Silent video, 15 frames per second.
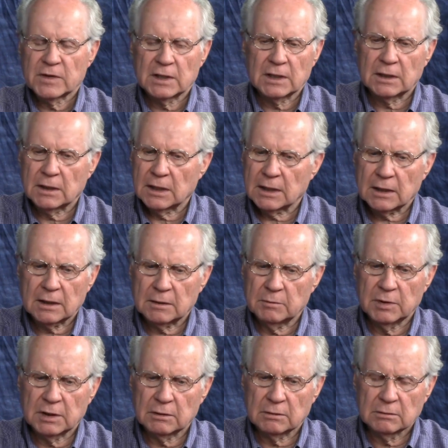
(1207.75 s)
And I had
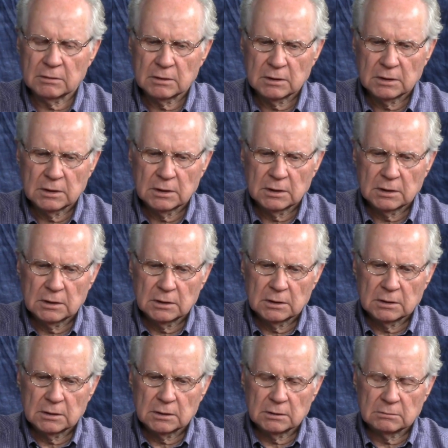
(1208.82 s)
been
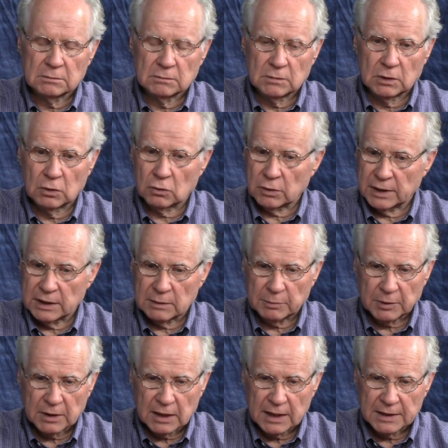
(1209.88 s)
lowering the
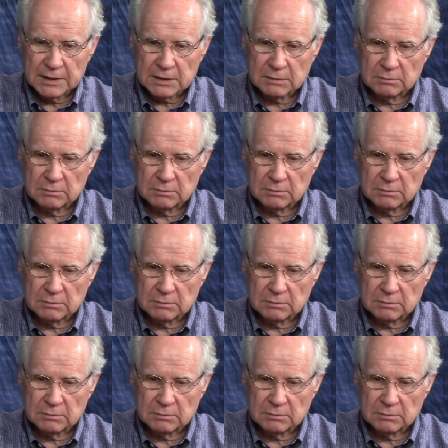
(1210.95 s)
price